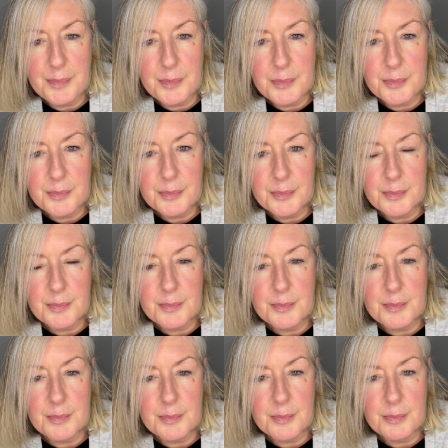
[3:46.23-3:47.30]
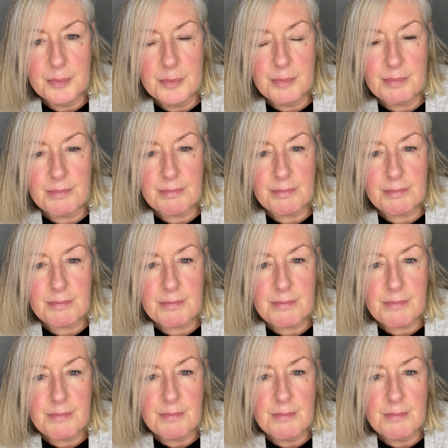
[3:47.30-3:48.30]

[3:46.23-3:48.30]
Nobody speaks.